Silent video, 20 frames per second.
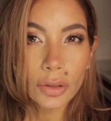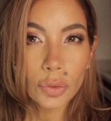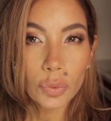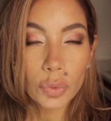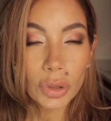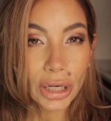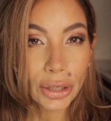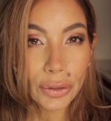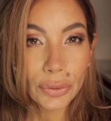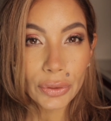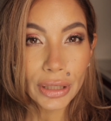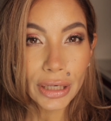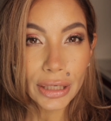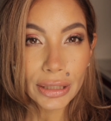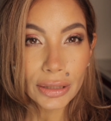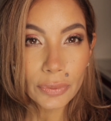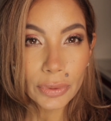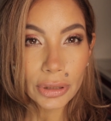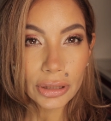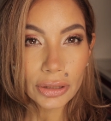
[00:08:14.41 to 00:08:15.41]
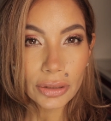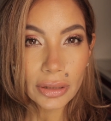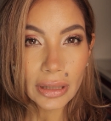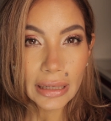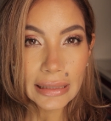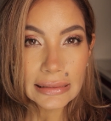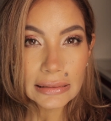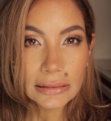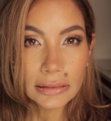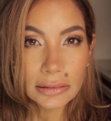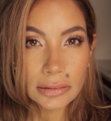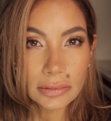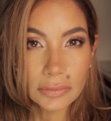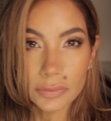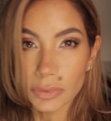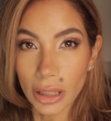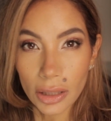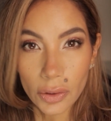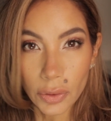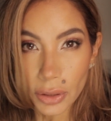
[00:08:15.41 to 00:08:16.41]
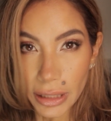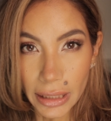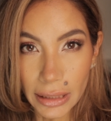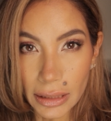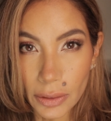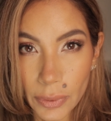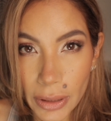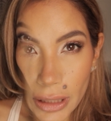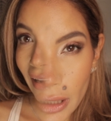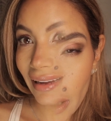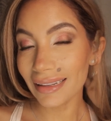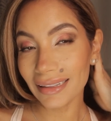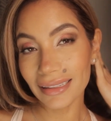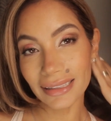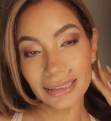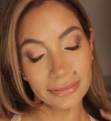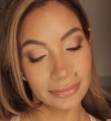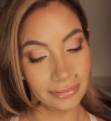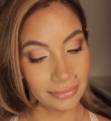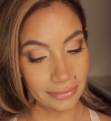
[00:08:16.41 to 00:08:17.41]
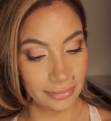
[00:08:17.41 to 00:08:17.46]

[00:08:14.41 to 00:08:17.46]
we're not going anywhere, you guys. We're not going anywhere. I